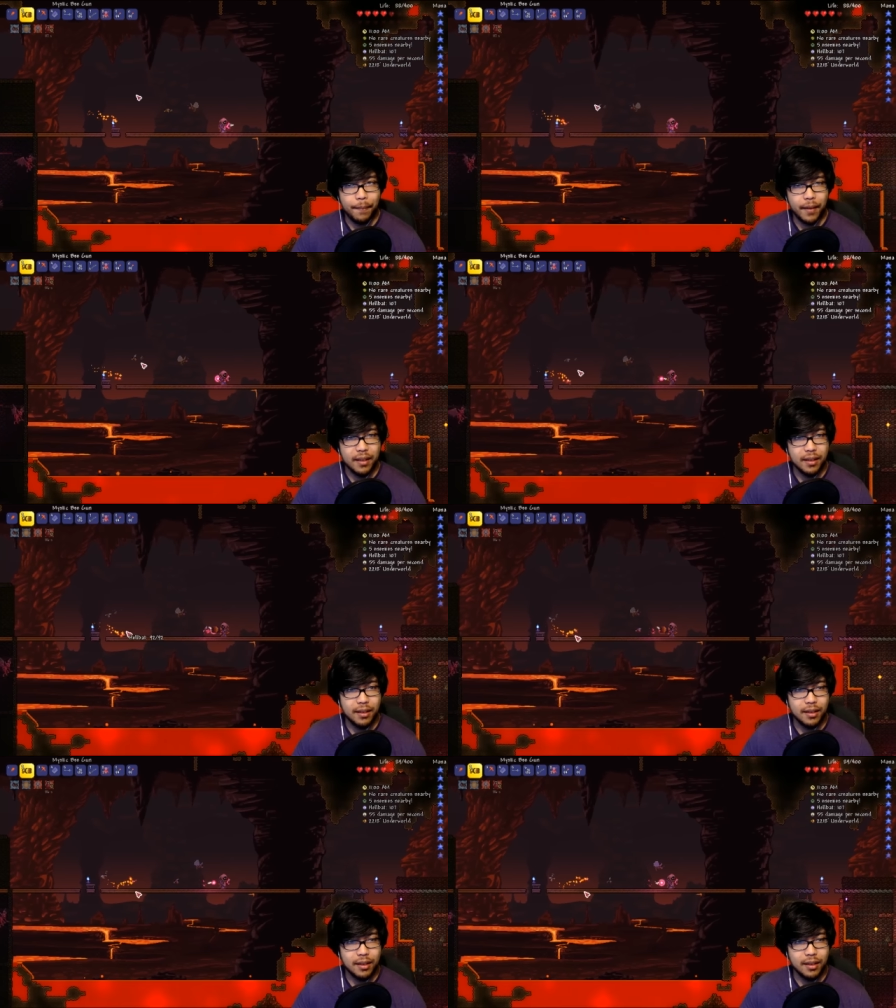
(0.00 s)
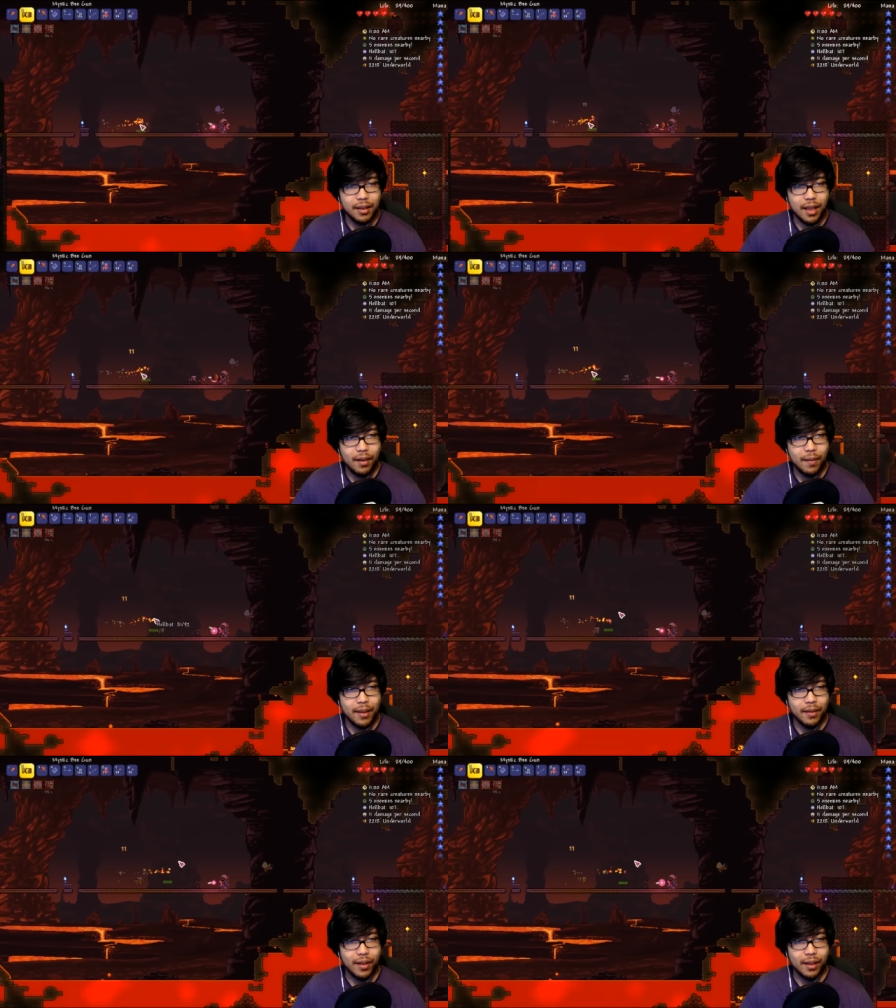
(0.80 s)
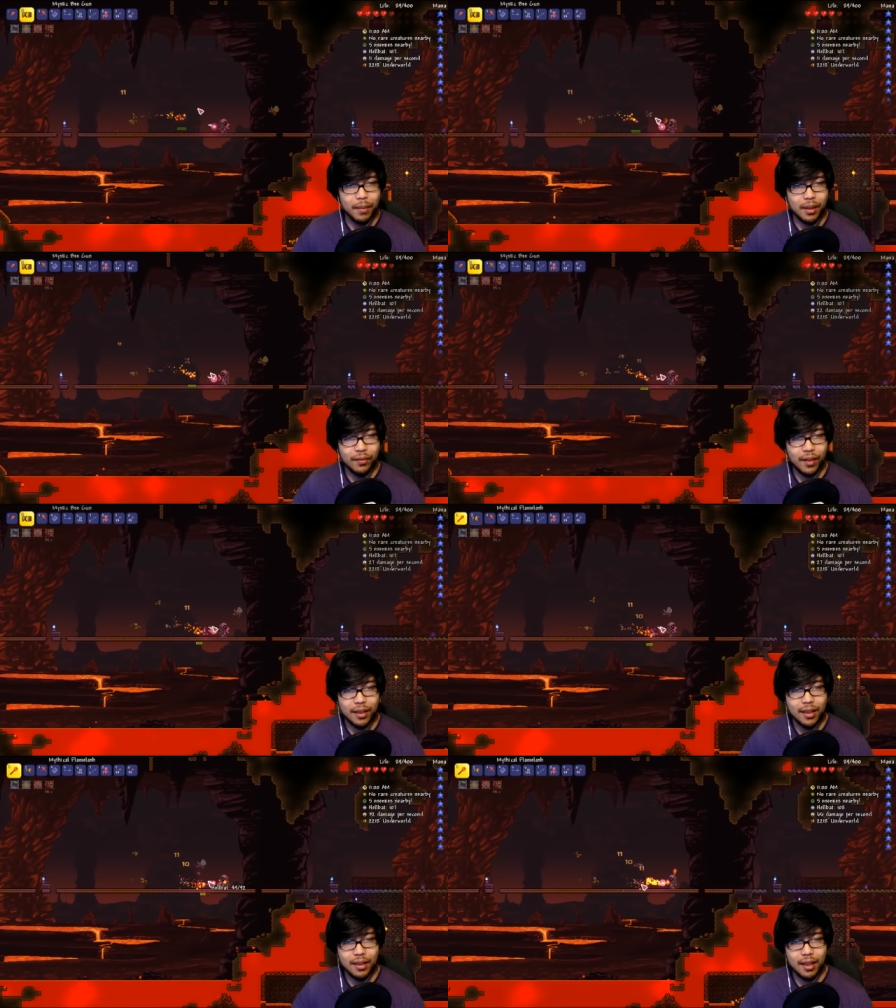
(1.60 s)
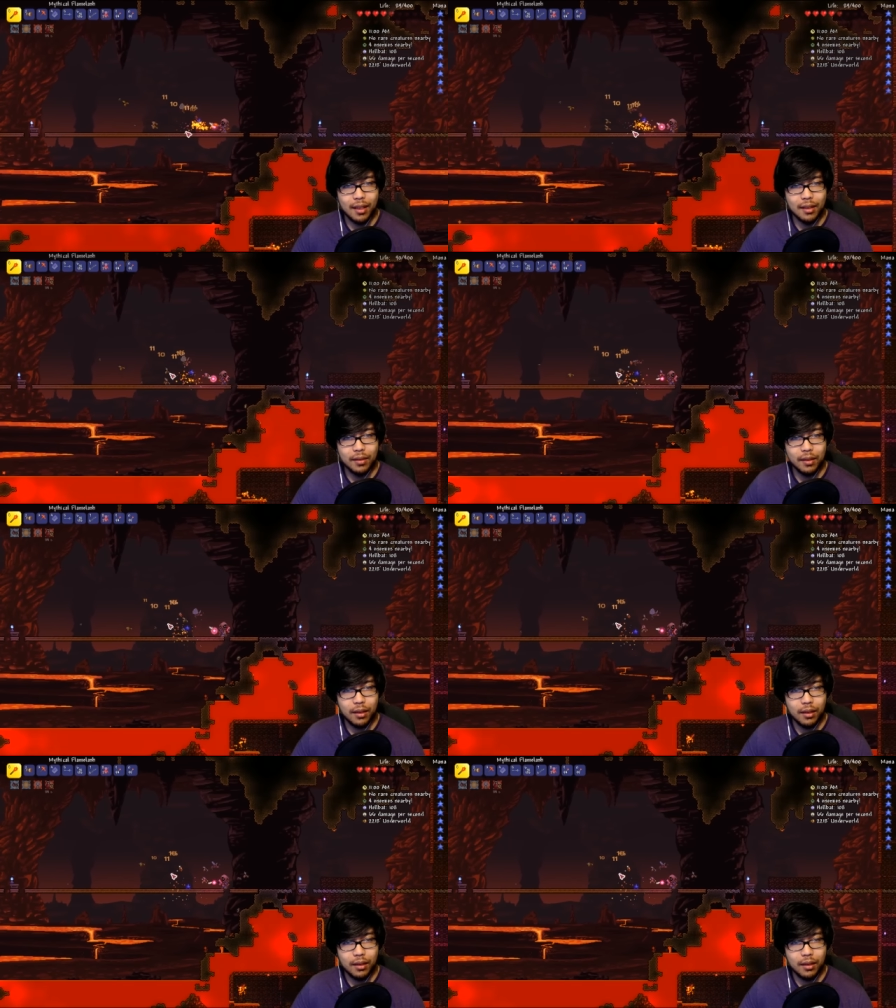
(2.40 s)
Let's see, let's see how, I mean, if I can barely fight these guys, all right?